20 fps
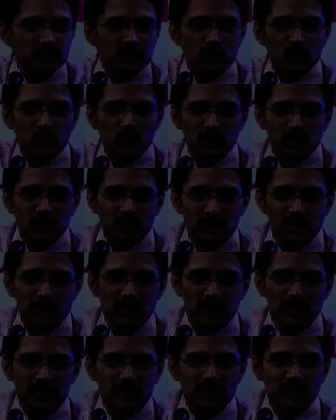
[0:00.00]
You inbreed
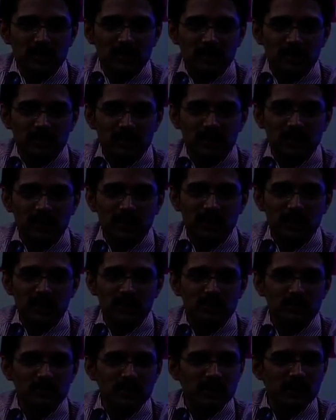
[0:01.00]
it. The
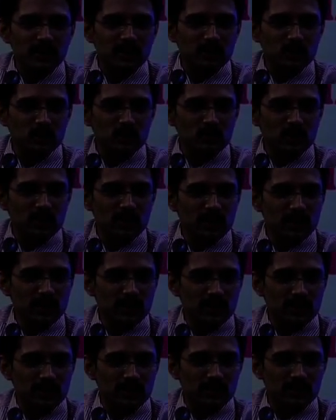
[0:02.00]
next breed gives 20
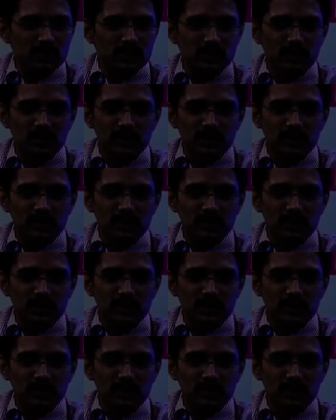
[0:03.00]
liters.